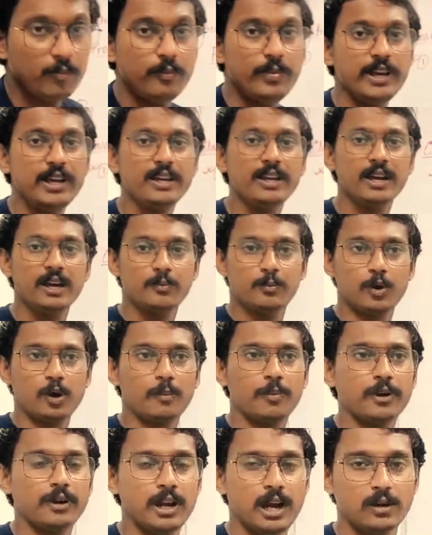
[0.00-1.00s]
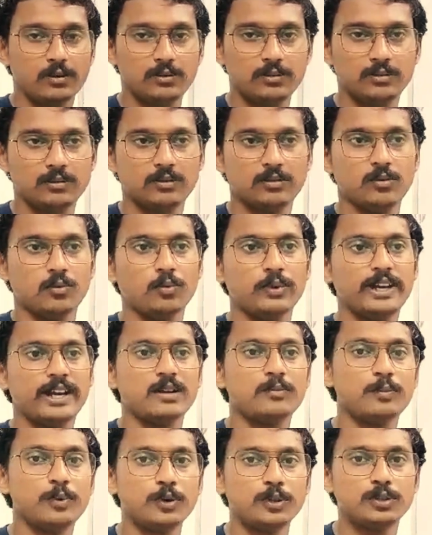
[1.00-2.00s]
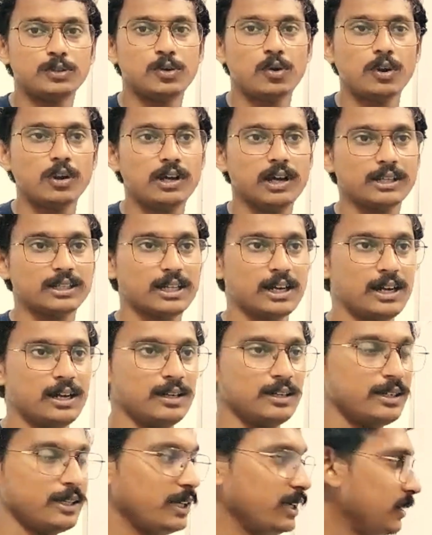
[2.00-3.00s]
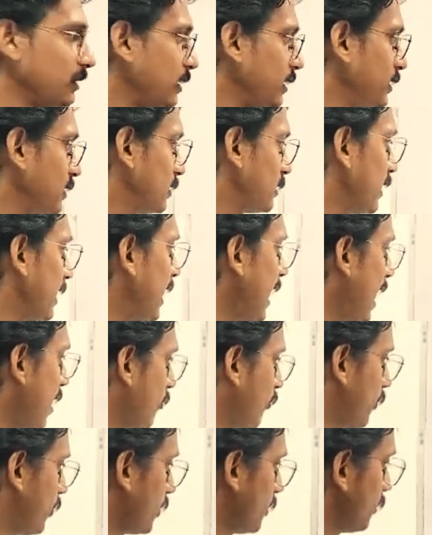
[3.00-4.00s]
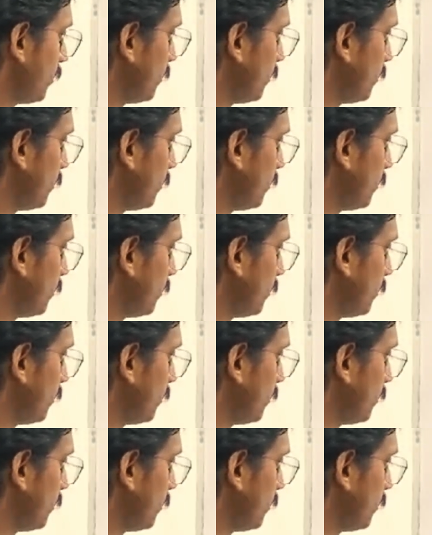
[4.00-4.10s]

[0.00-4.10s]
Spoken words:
being a proper noun, we can put Kolkata in this gap.